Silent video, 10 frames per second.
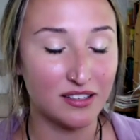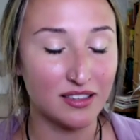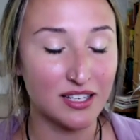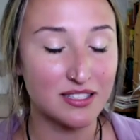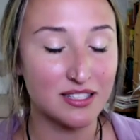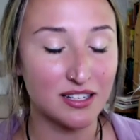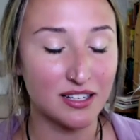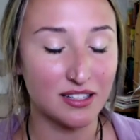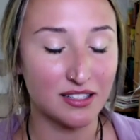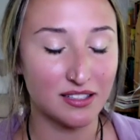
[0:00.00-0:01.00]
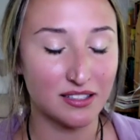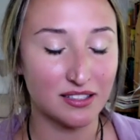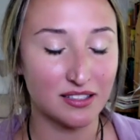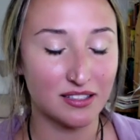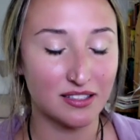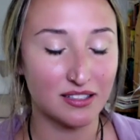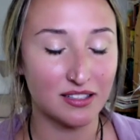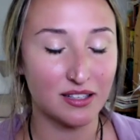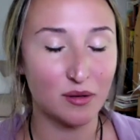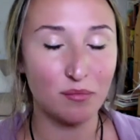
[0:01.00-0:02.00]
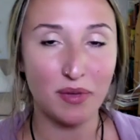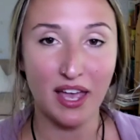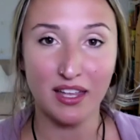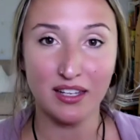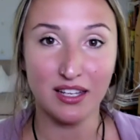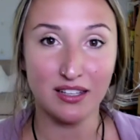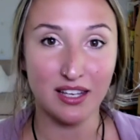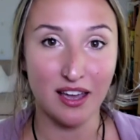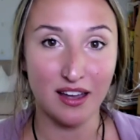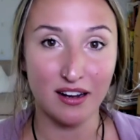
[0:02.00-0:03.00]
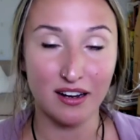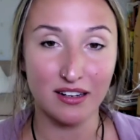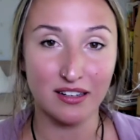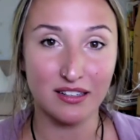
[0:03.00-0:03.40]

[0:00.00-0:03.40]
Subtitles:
listening, pen in the air.